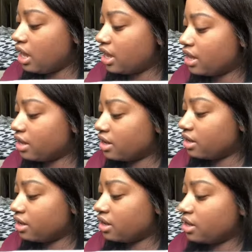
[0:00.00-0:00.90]

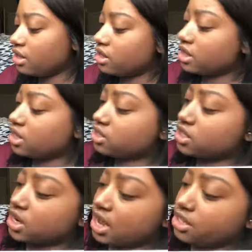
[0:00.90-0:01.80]
And then it's
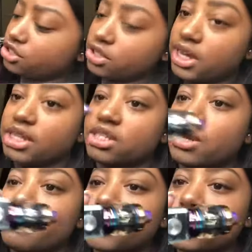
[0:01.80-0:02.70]
gonna ask you like the
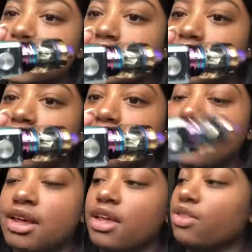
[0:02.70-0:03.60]
temperature,
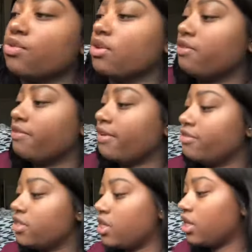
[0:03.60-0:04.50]

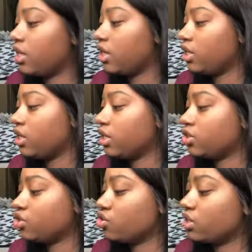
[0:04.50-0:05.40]
315
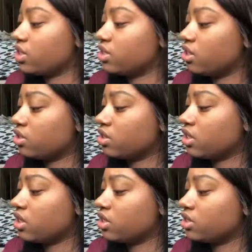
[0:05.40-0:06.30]
degrees
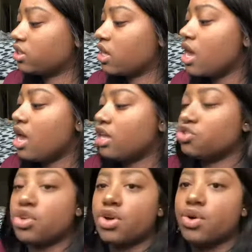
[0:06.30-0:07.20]
Celsius.
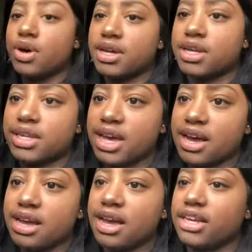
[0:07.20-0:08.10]
So
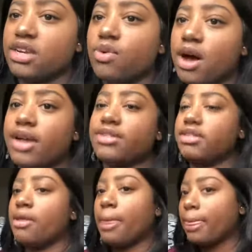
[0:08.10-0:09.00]
yeah, 80 watts.